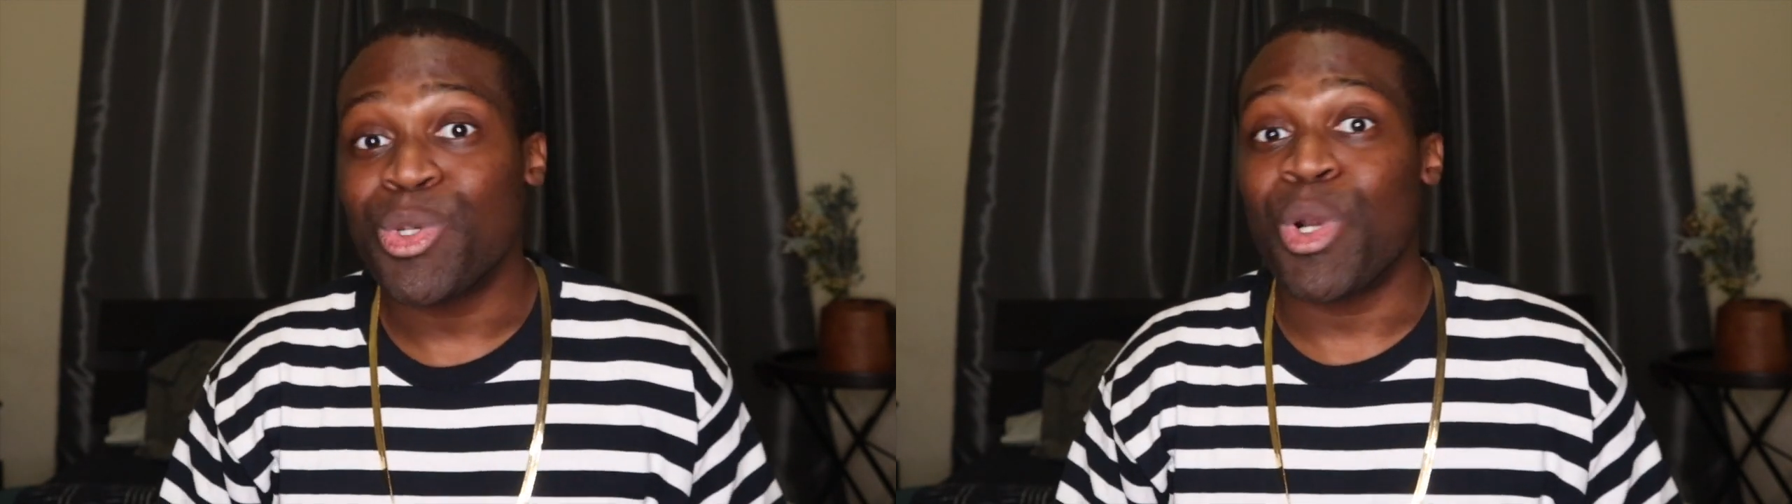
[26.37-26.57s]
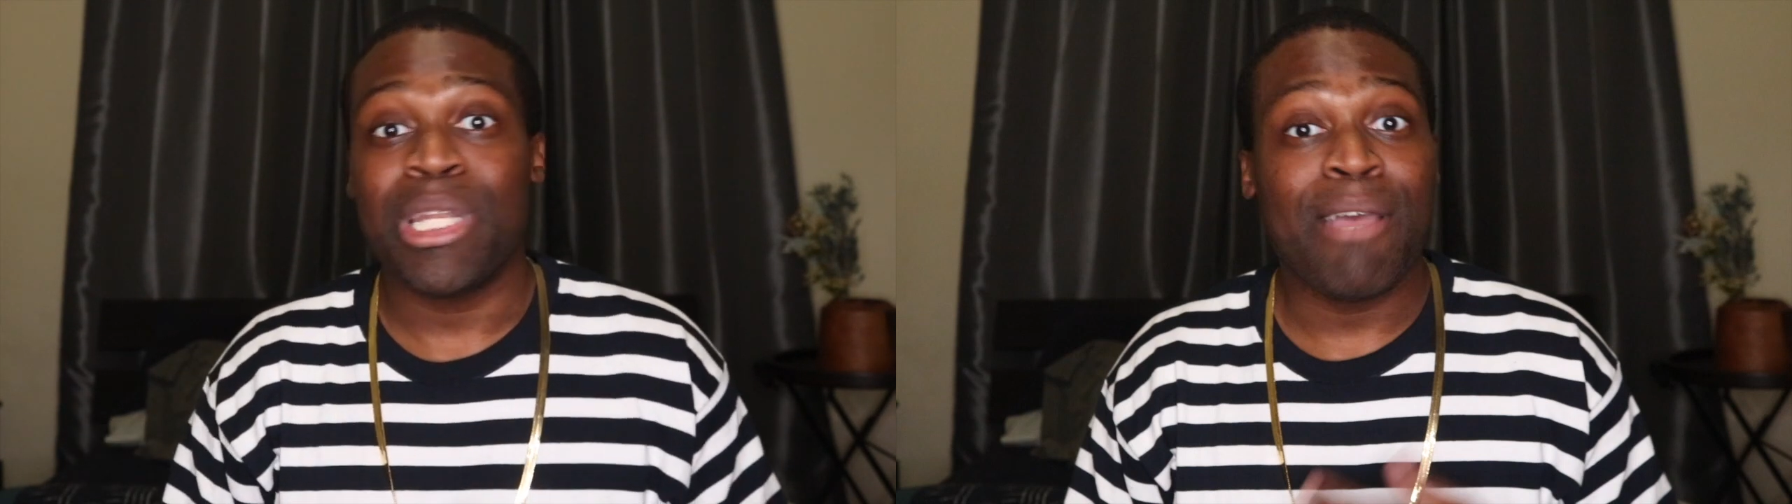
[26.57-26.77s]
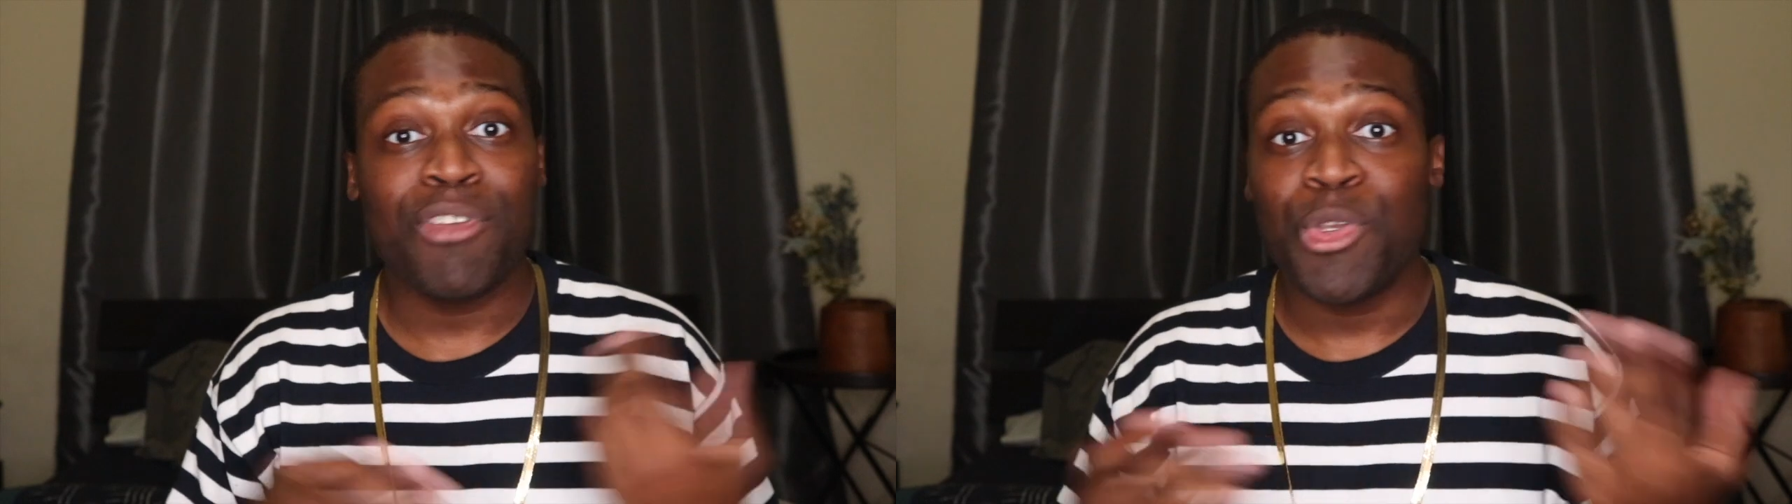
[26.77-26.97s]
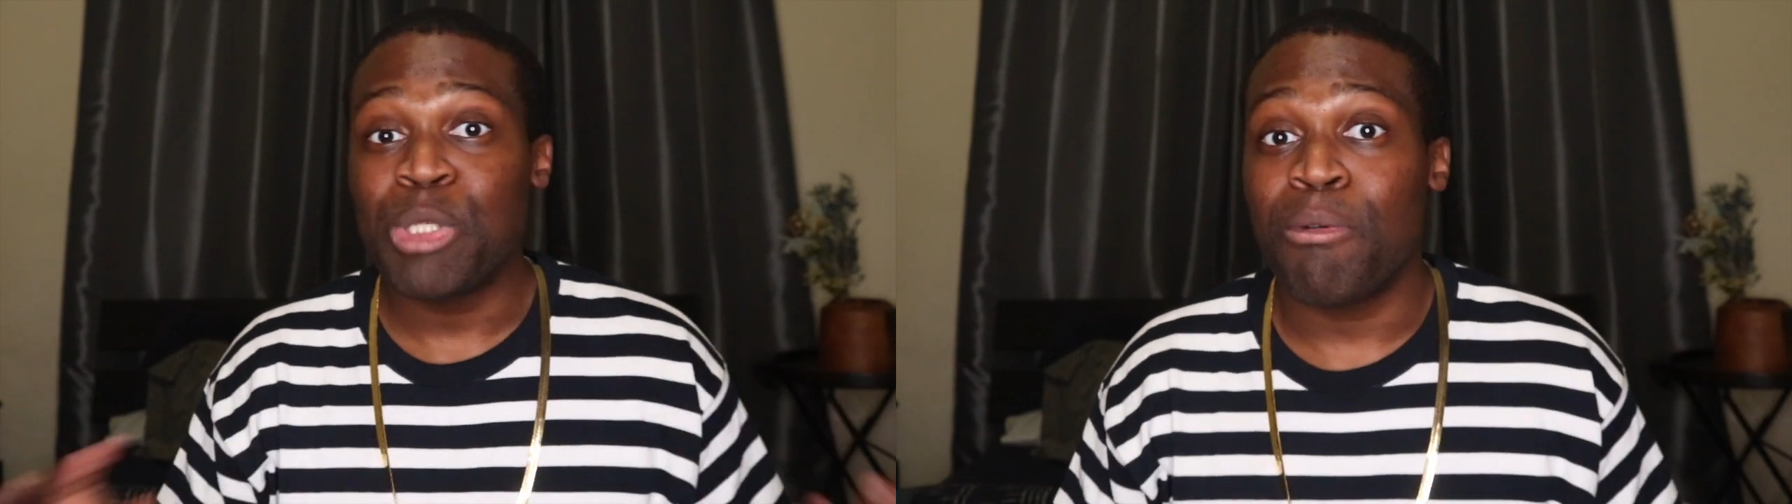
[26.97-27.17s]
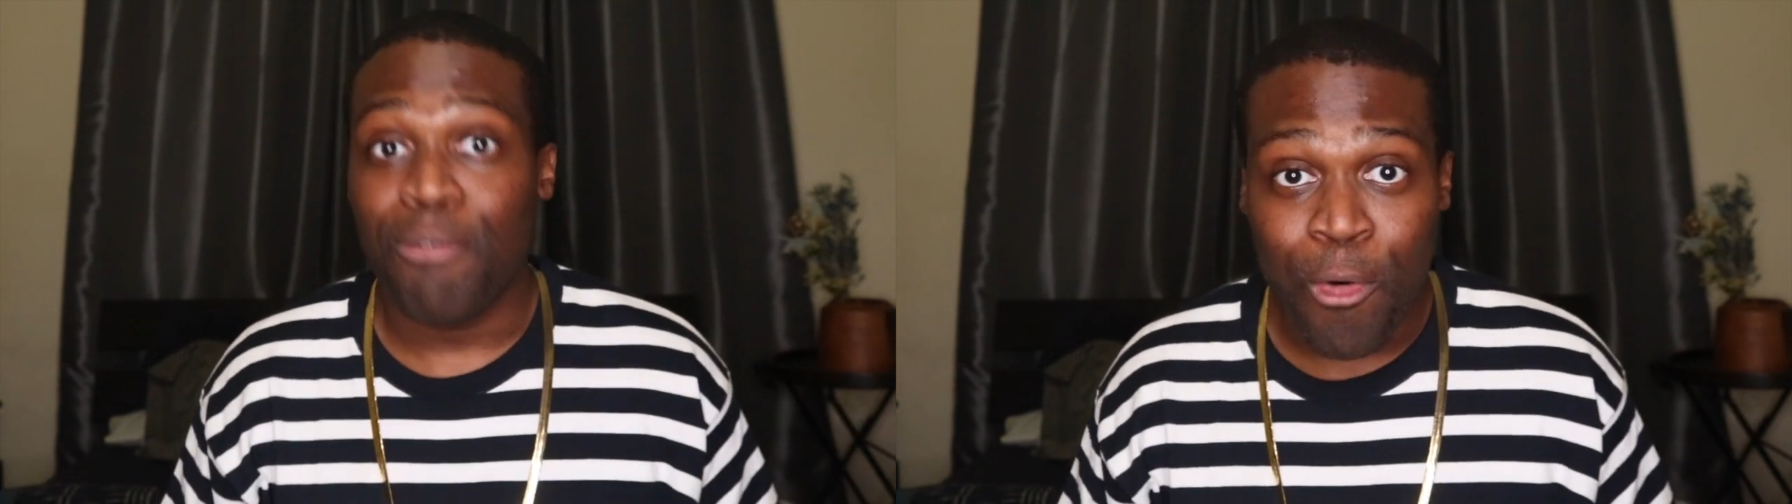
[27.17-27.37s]
or never
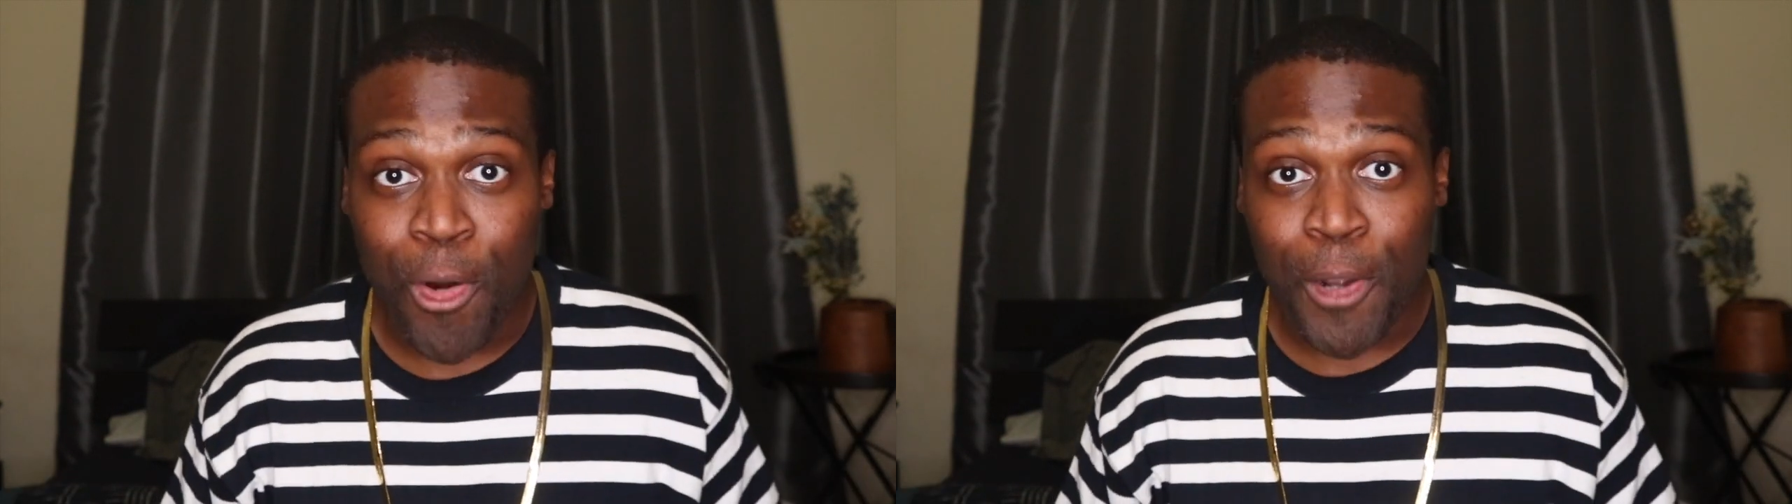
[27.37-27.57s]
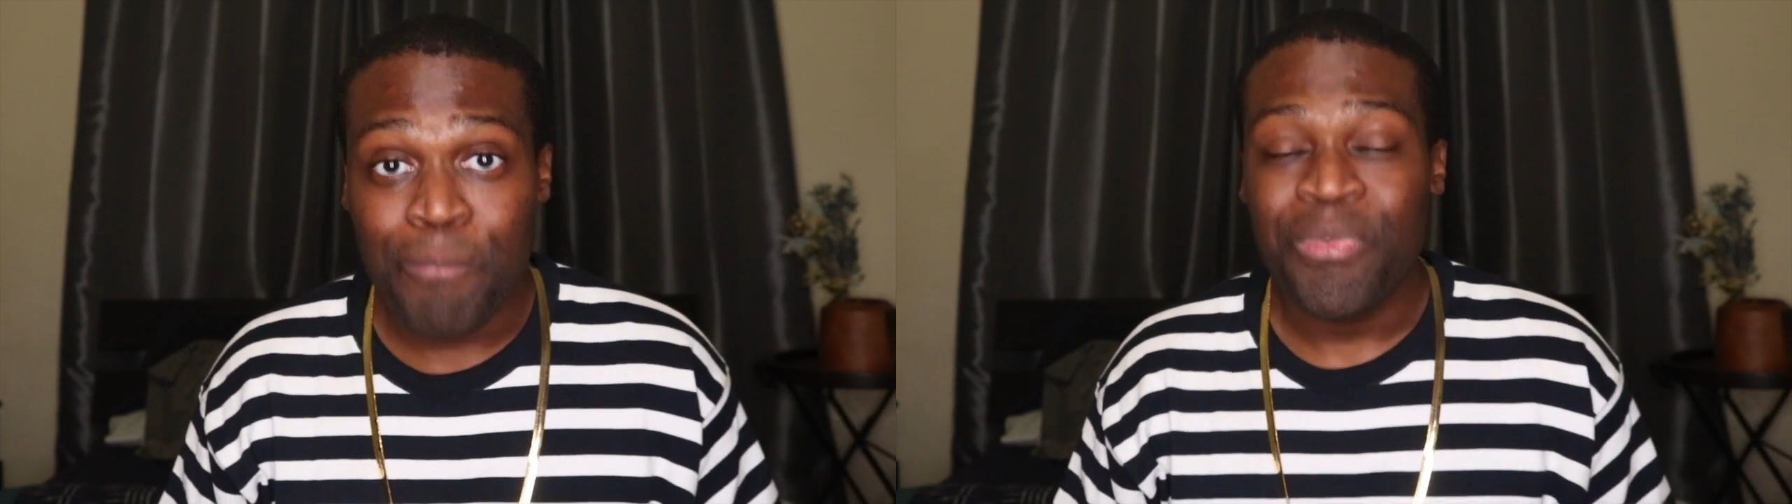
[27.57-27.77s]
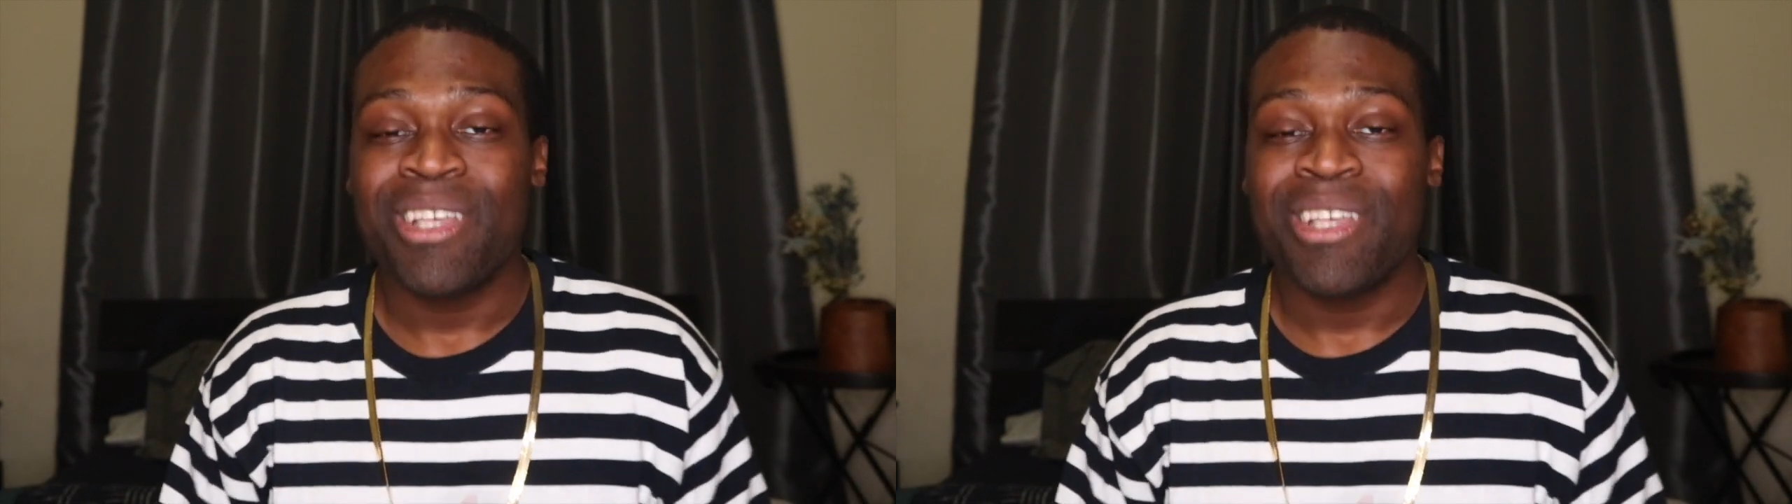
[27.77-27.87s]
used before.